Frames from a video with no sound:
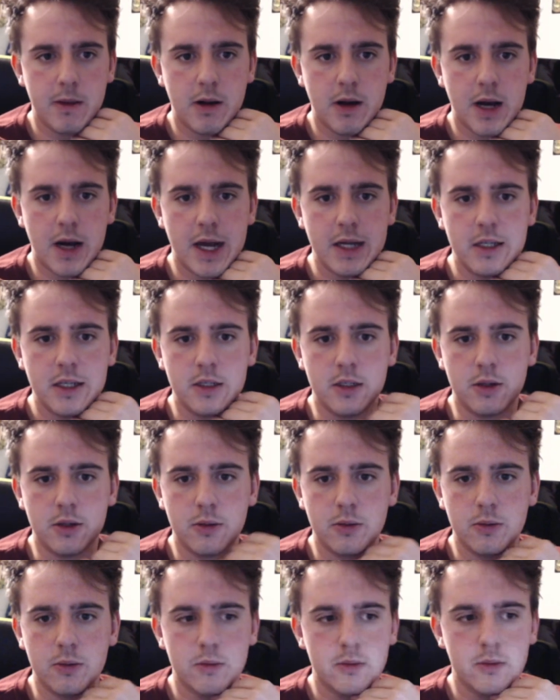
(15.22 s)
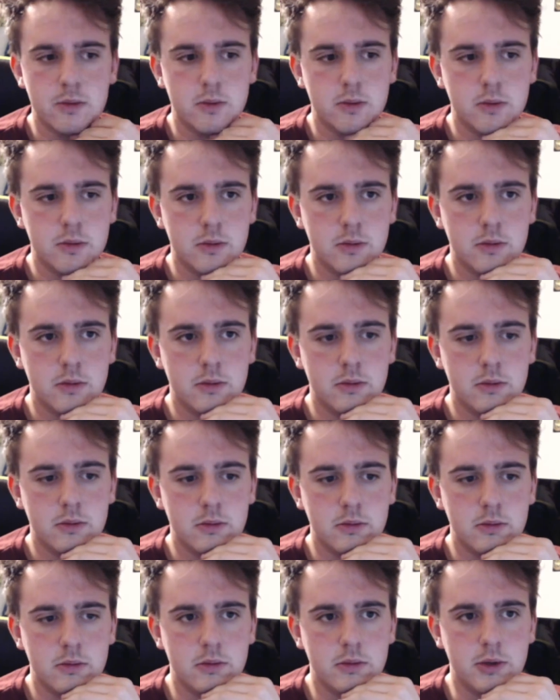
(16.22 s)
I don't
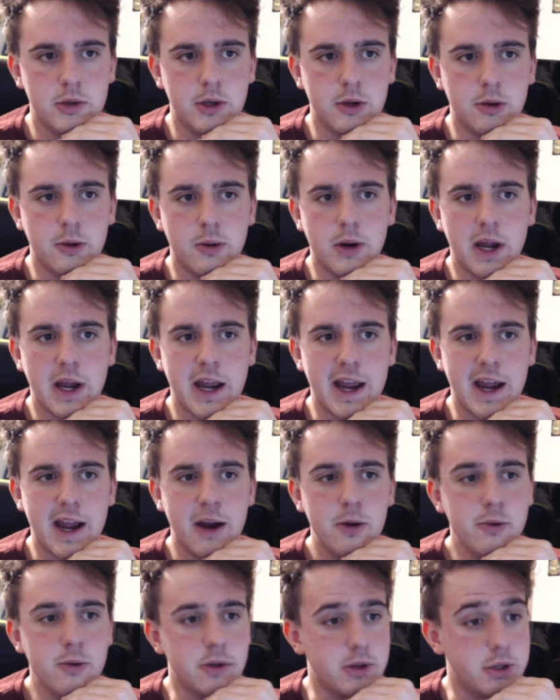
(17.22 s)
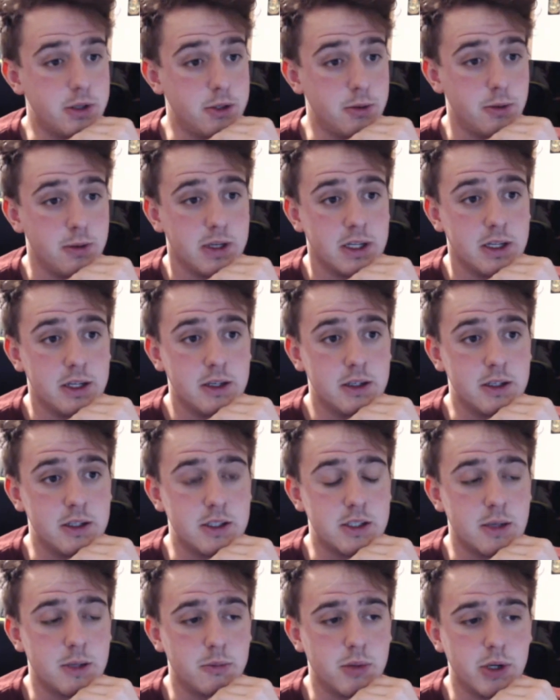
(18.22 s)
know how they're doing it cuz
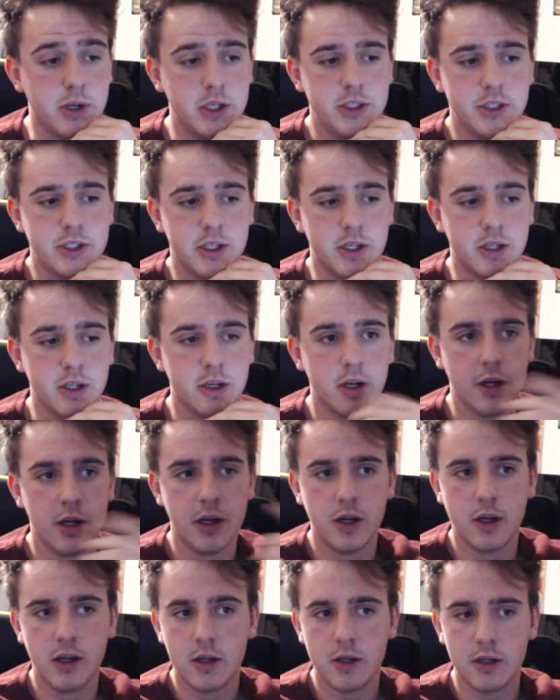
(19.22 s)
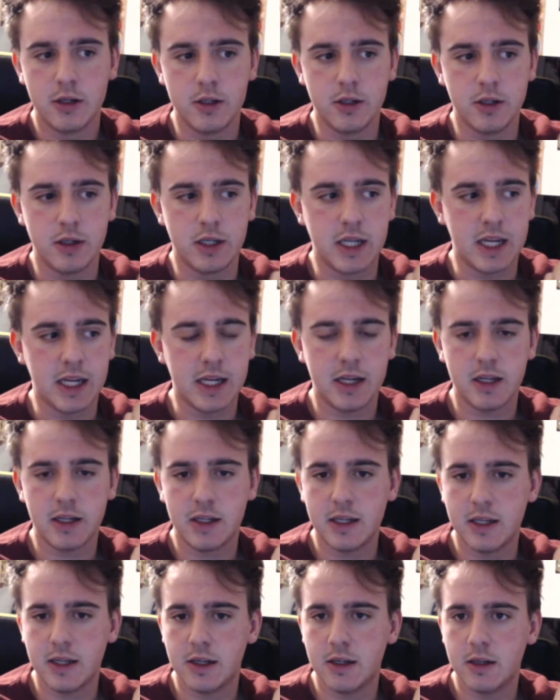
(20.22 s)
I'm pretty sure you can't
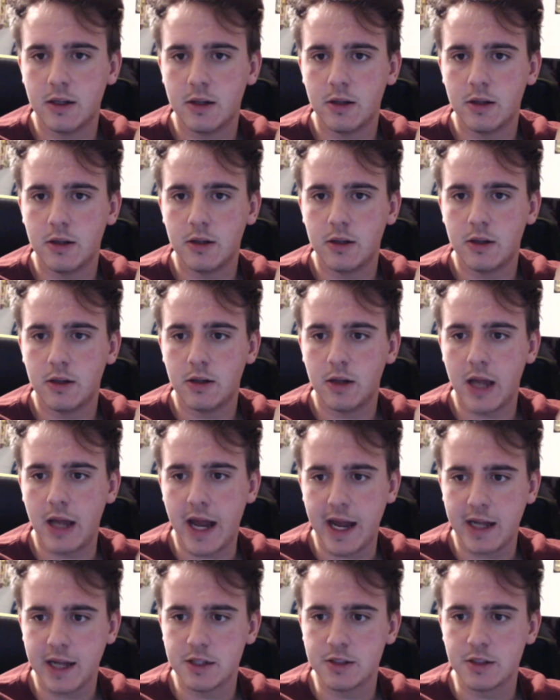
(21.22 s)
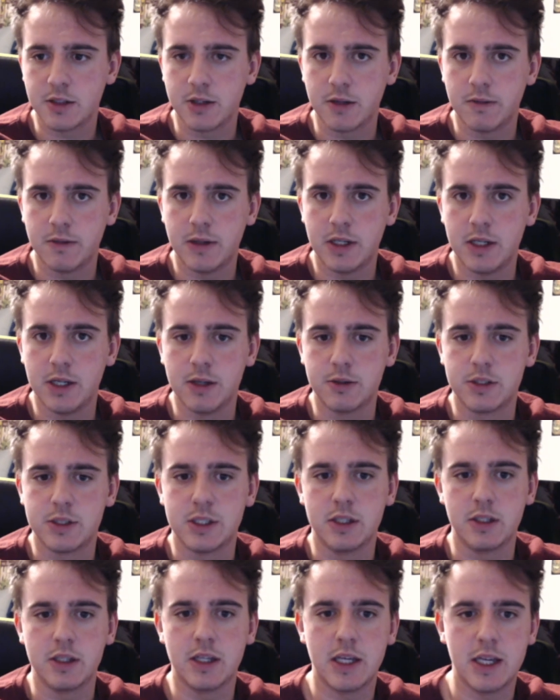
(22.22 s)
get ads on your videos
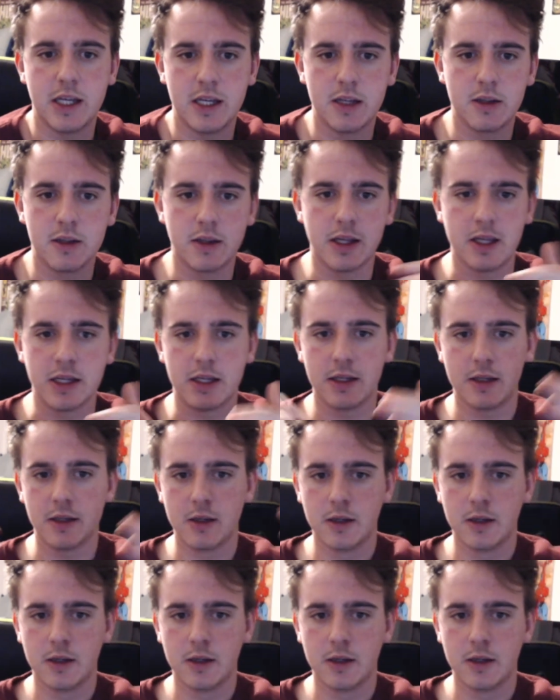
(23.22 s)
till you hit like